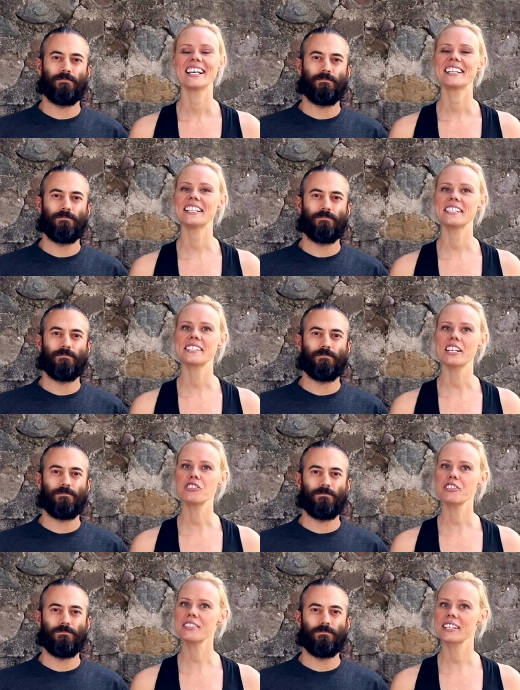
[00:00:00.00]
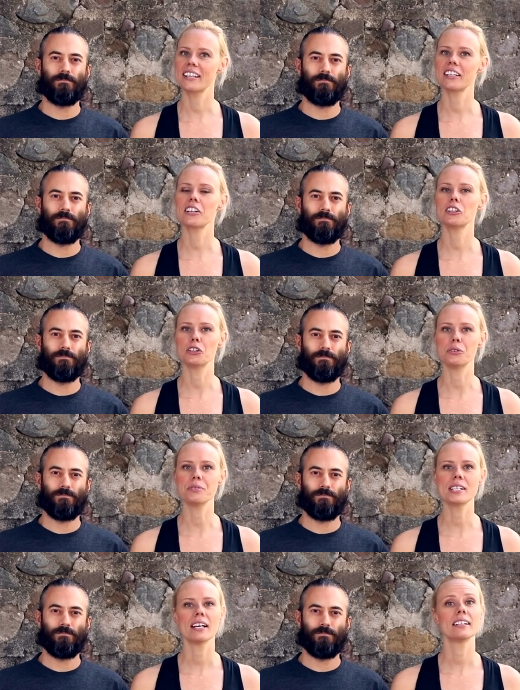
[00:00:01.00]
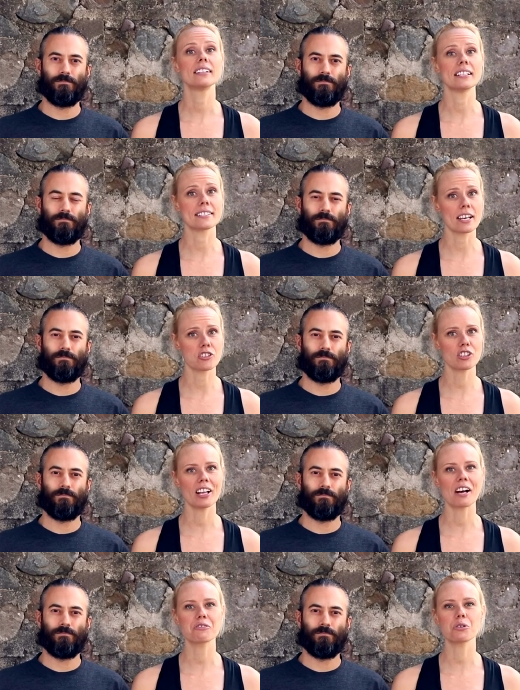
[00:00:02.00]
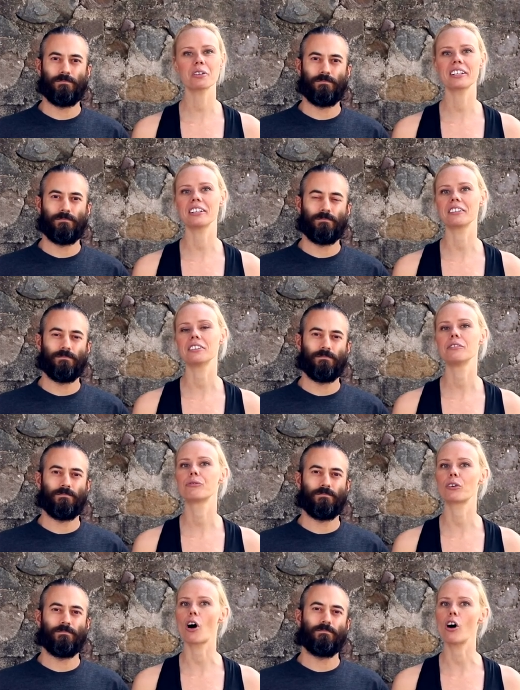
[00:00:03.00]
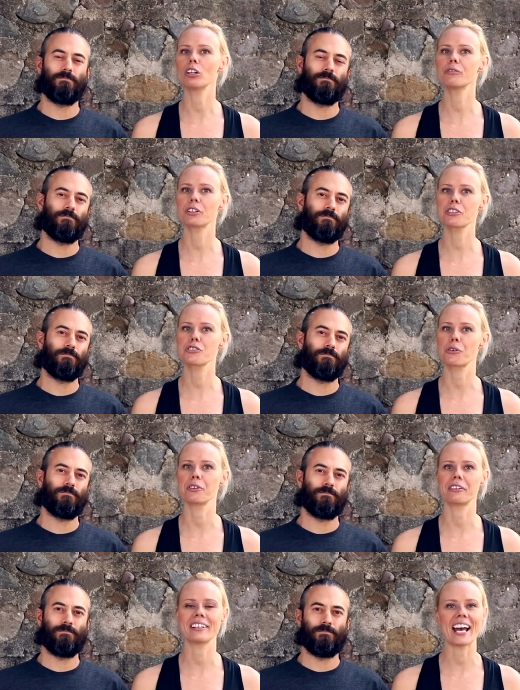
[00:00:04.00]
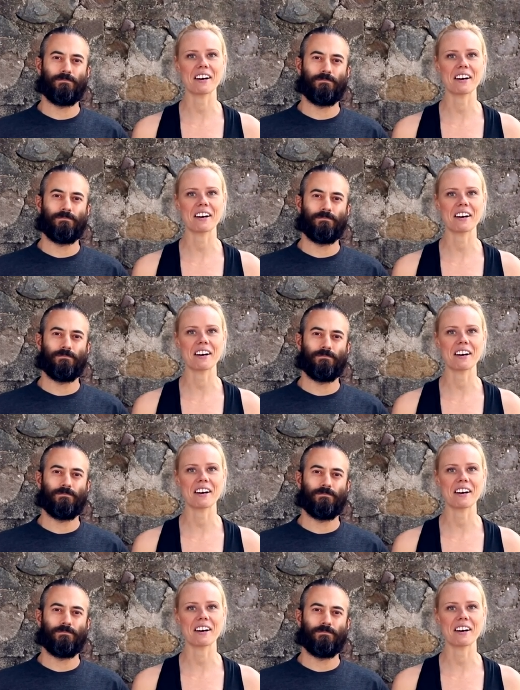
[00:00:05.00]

Speaker 1: The Essentials Kit includes the essential outdoor gear for all of your extraordinary